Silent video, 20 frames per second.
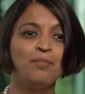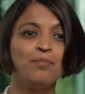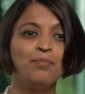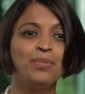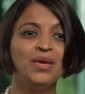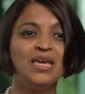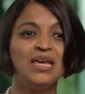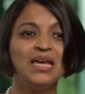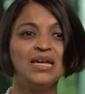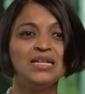
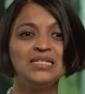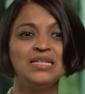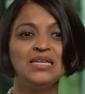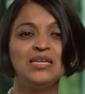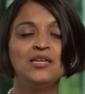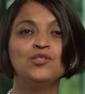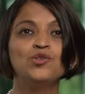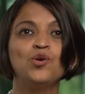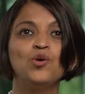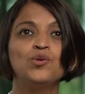PKD
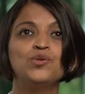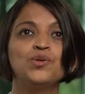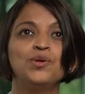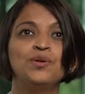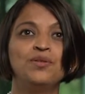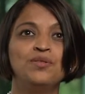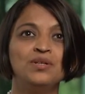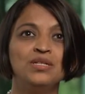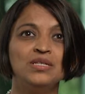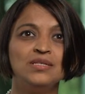is also
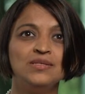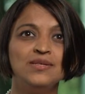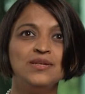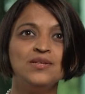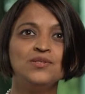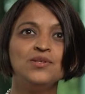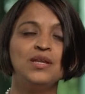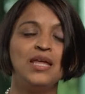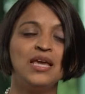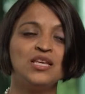another
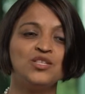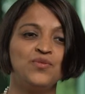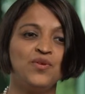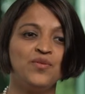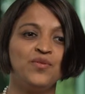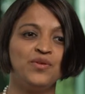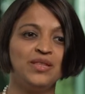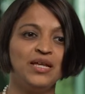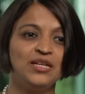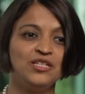disease in
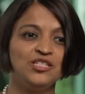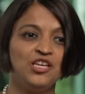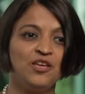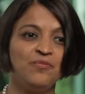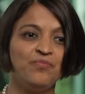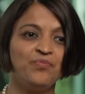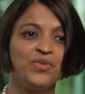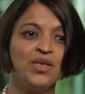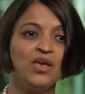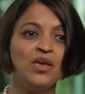
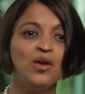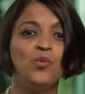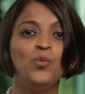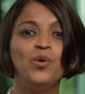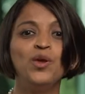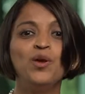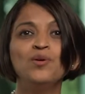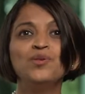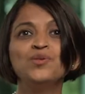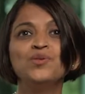XBV19.
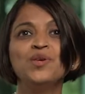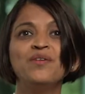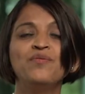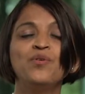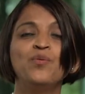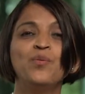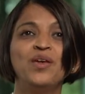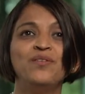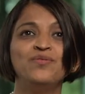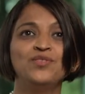We also have a
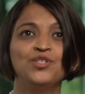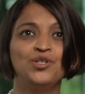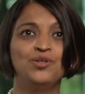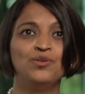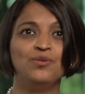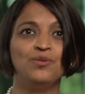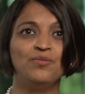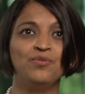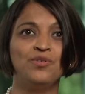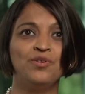wave
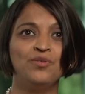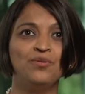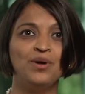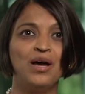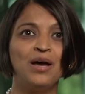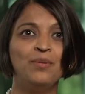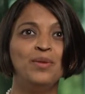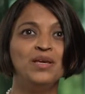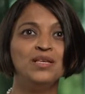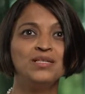two.
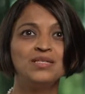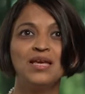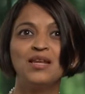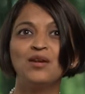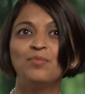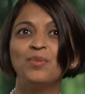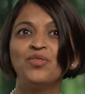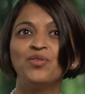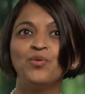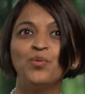I'm excited
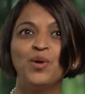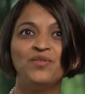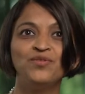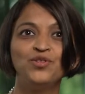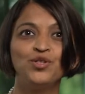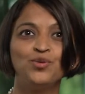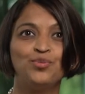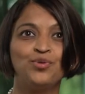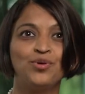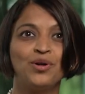about the wave
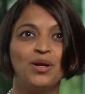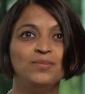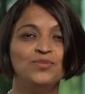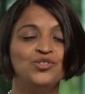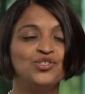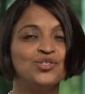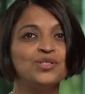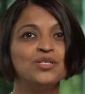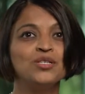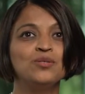two program
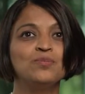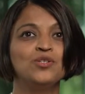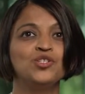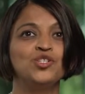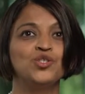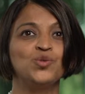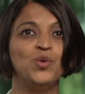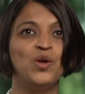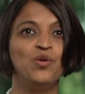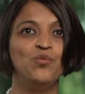just as much
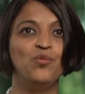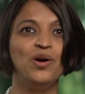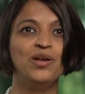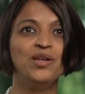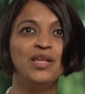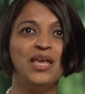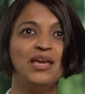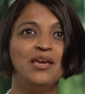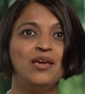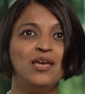as wave
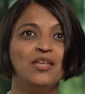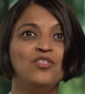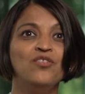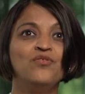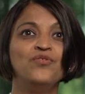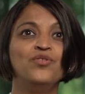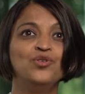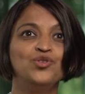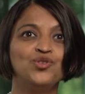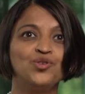one, and in the
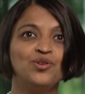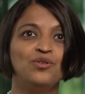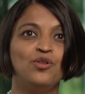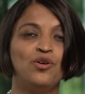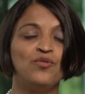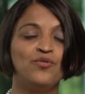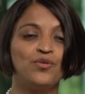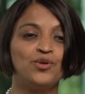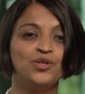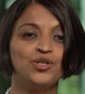future,
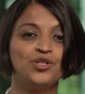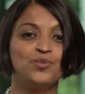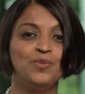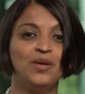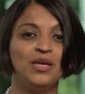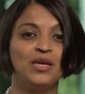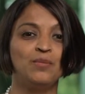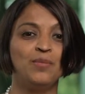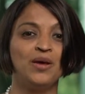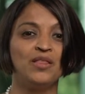look forward to
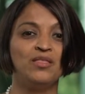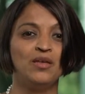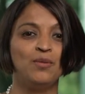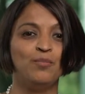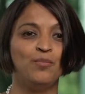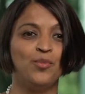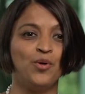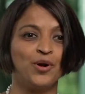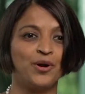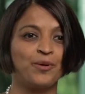speaking about them
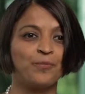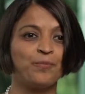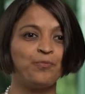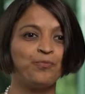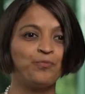more.